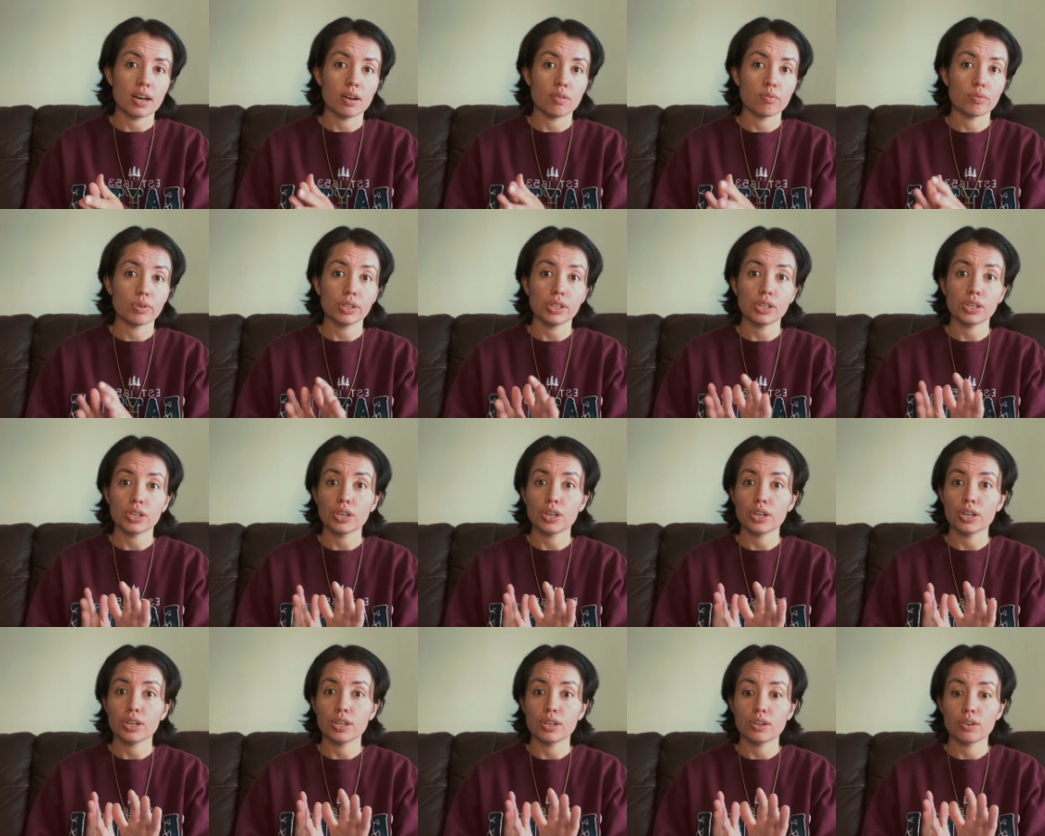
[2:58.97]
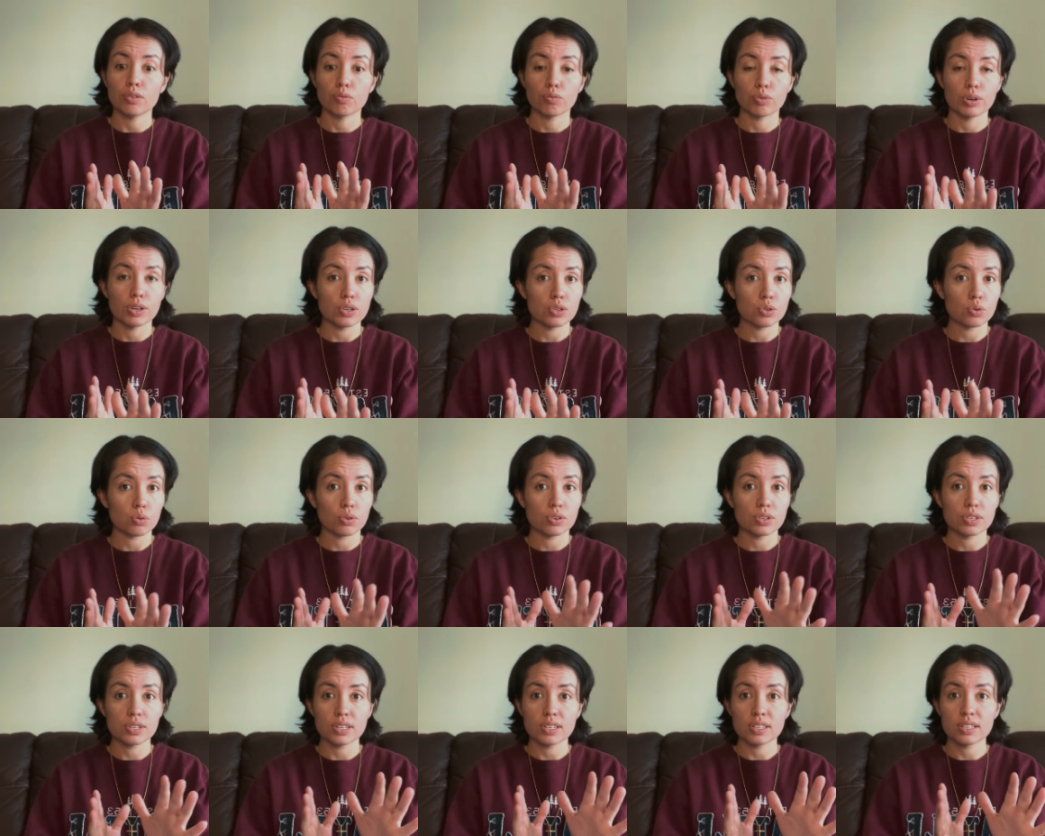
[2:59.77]
really good
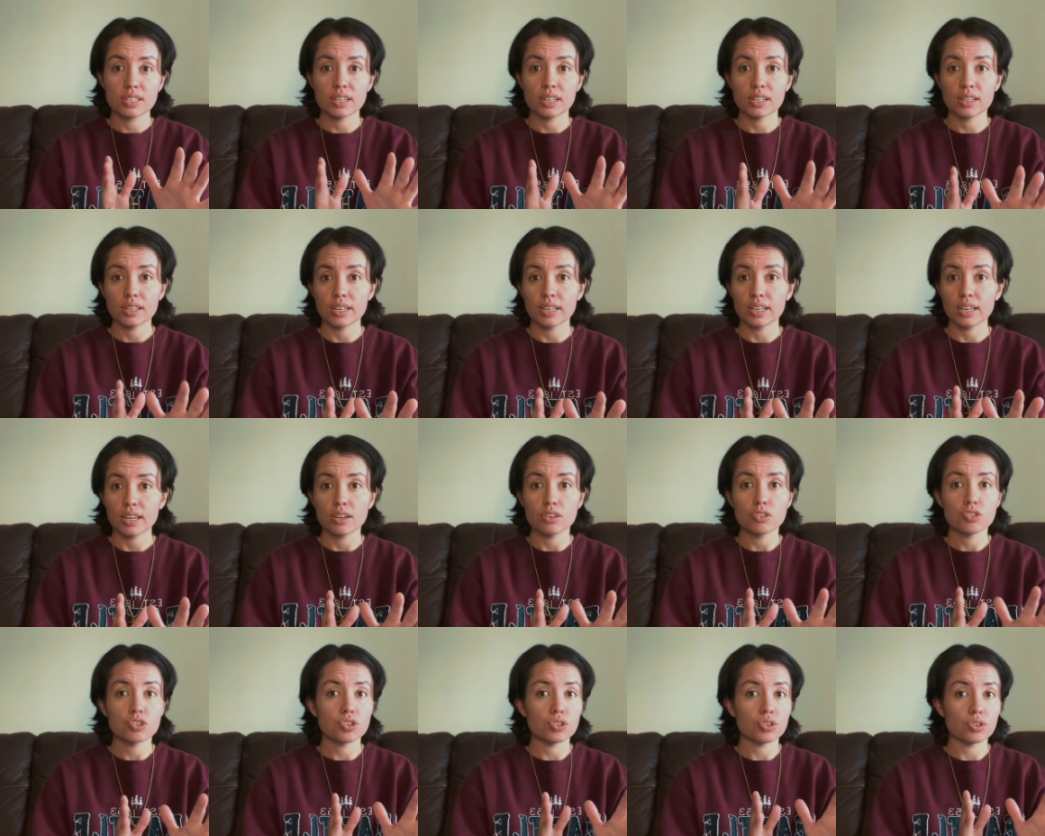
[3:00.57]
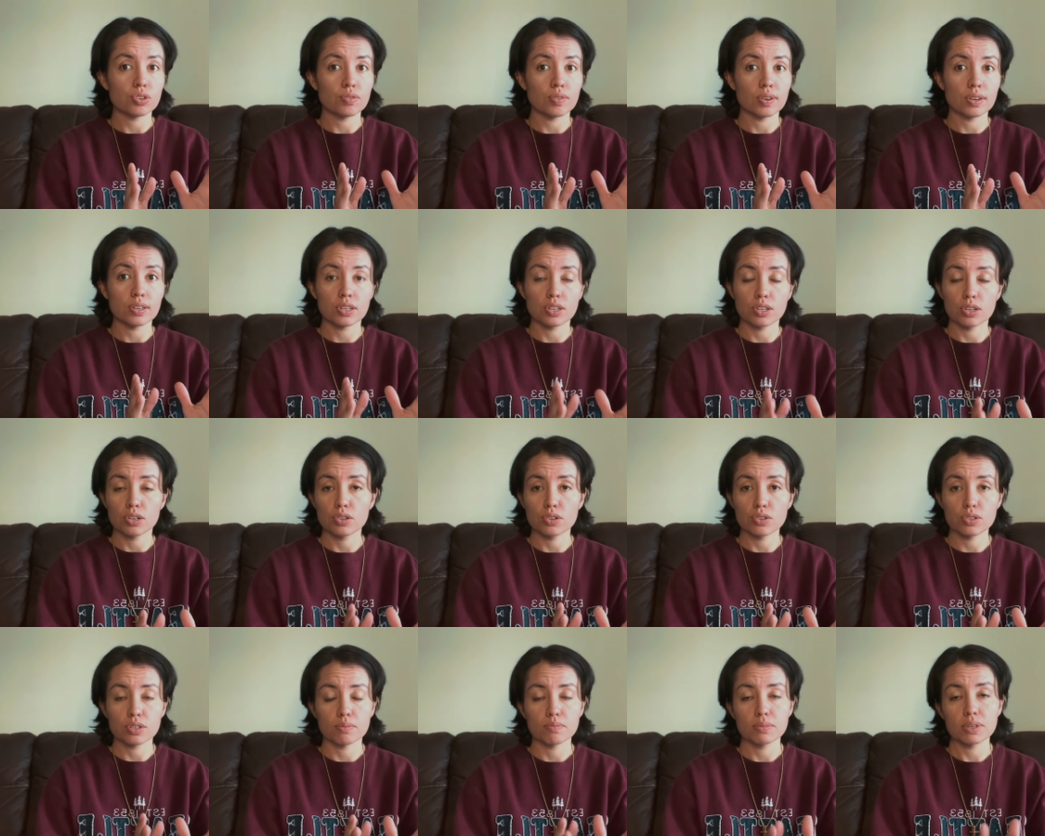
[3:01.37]
resources to click into and to do
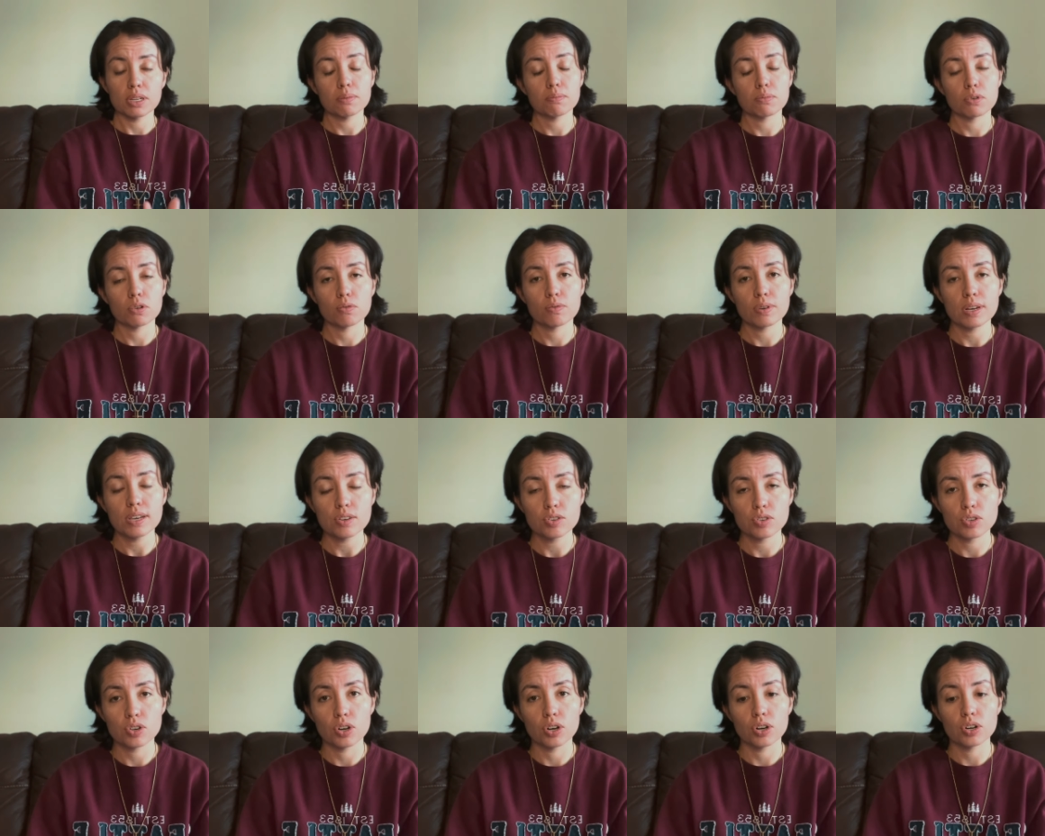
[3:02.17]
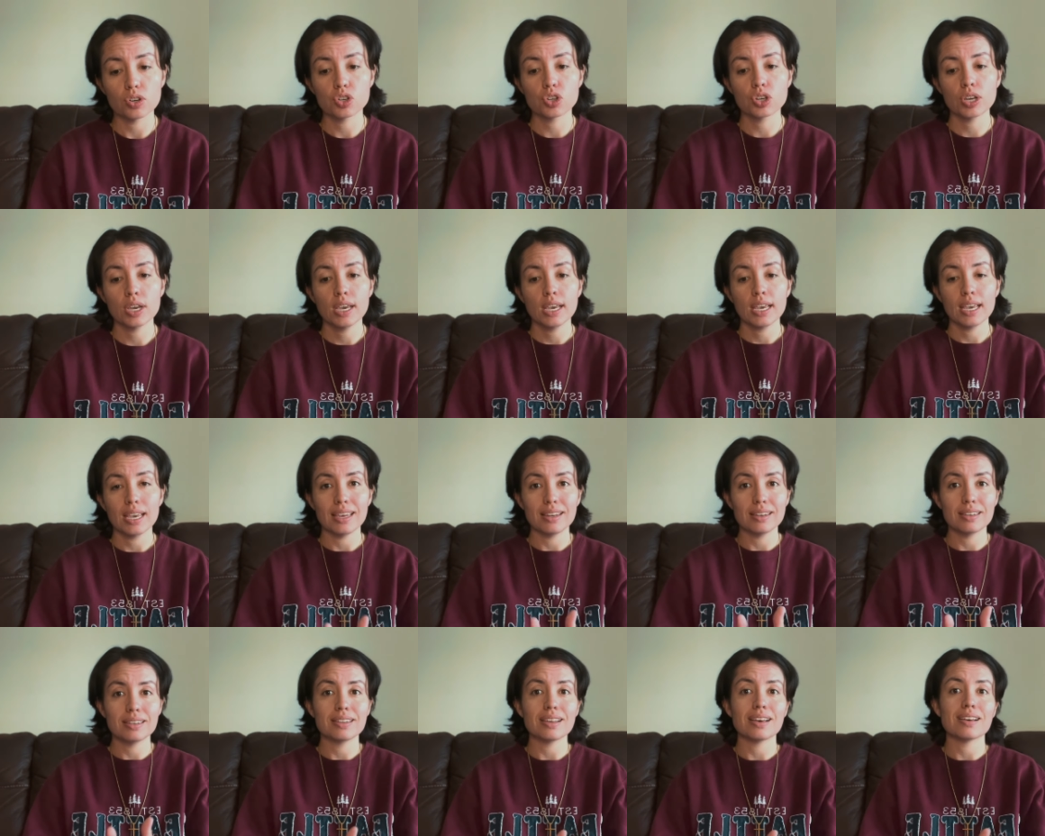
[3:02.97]
some deeper research,
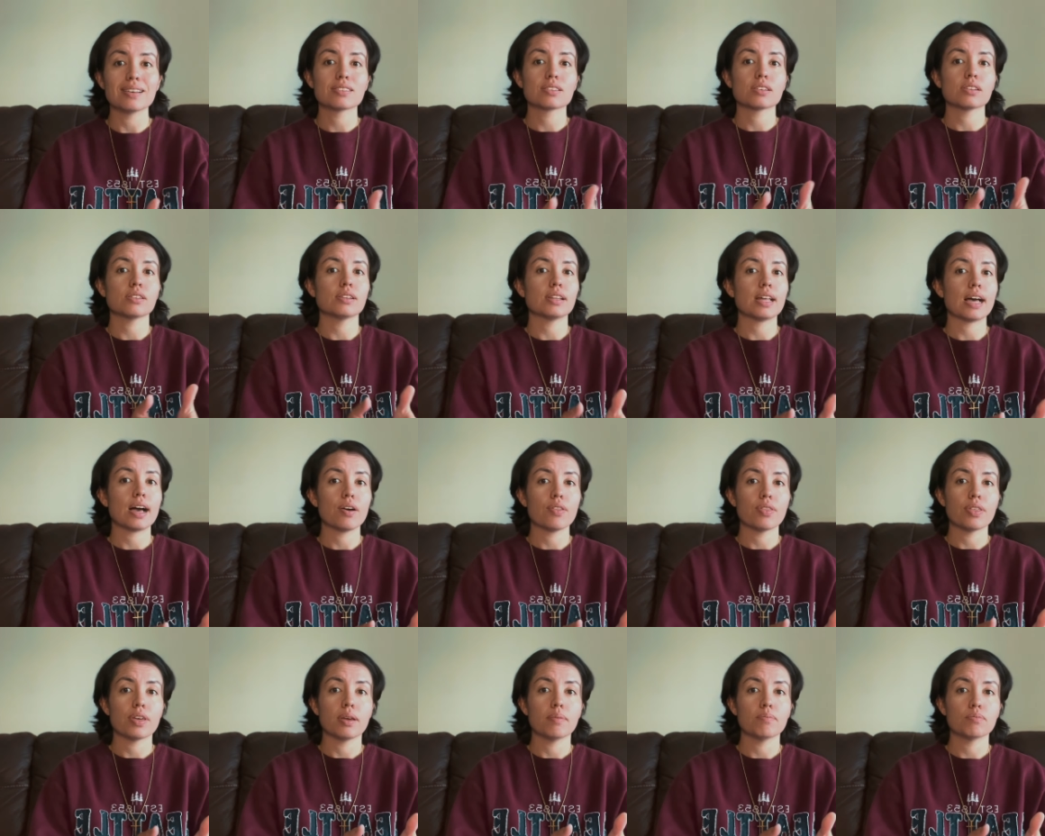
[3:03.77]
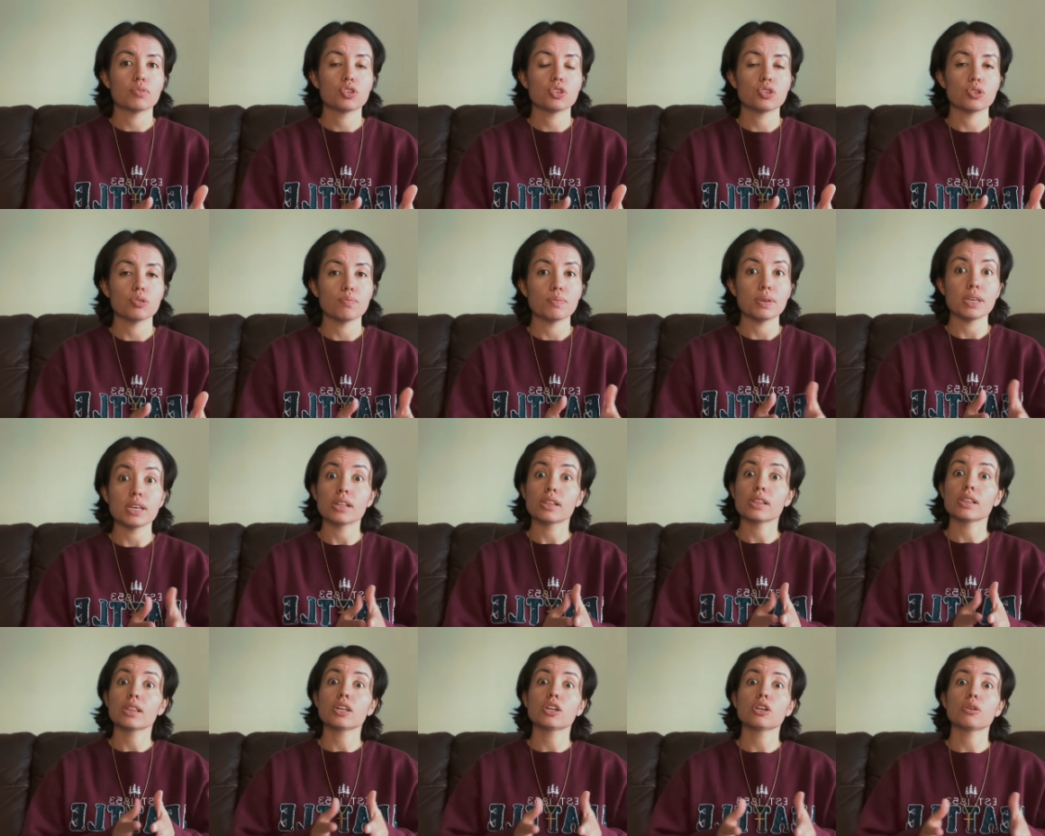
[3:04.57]
it does allow them to be a
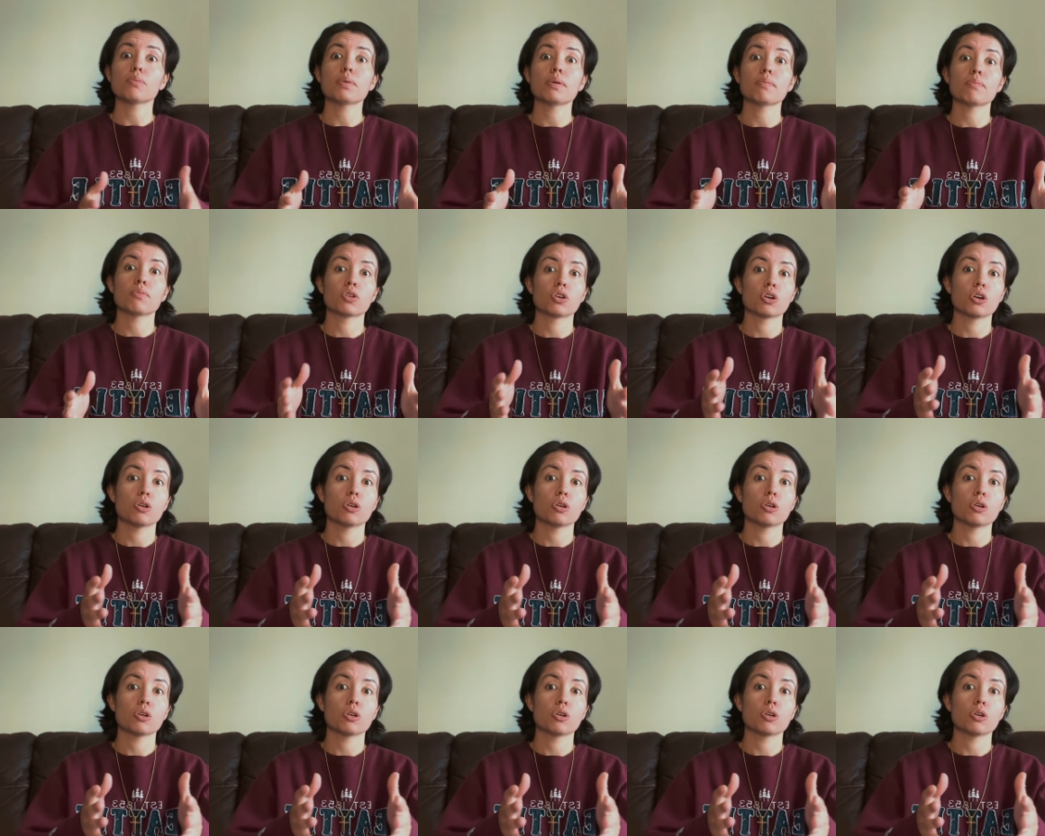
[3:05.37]
little bit more